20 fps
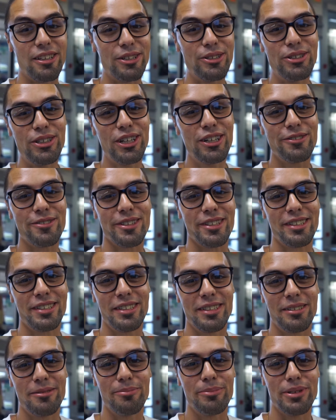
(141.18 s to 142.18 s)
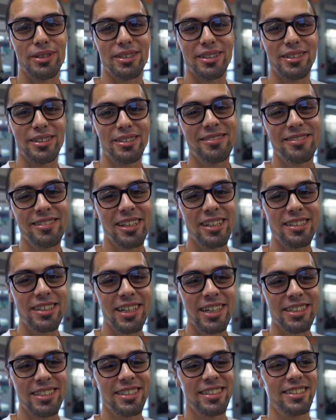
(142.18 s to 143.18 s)
A little nervous, but let's
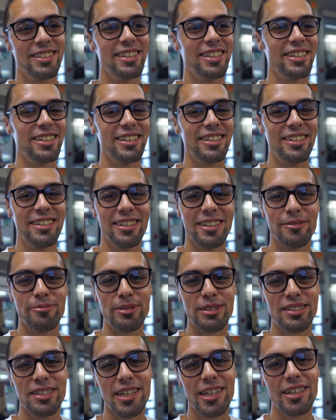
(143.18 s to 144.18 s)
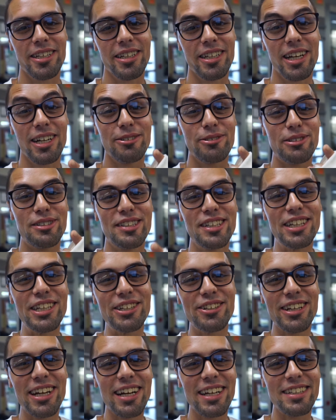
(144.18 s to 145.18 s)
get this done. I'm excited. I'll see
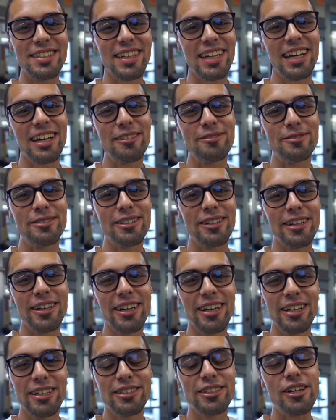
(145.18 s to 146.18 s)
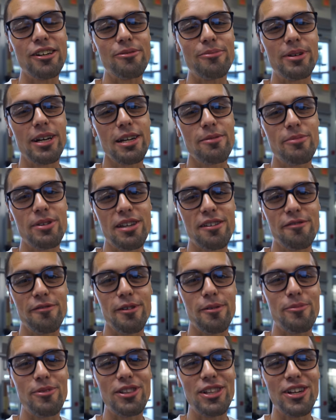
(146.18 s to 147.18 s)
you guys after. Don't mind me if
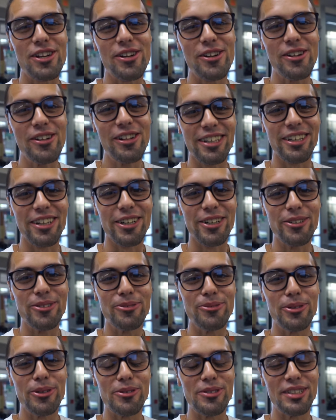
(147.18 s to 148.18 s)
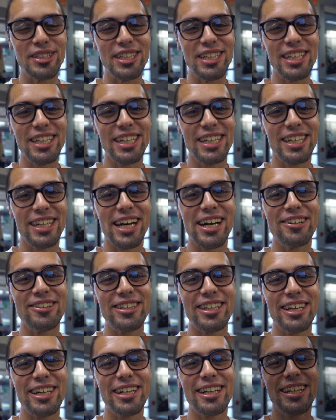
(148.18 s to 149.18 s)
I'm a little, you know, woozy and out
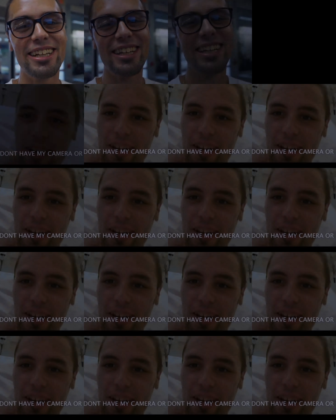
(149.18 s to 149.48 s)
there.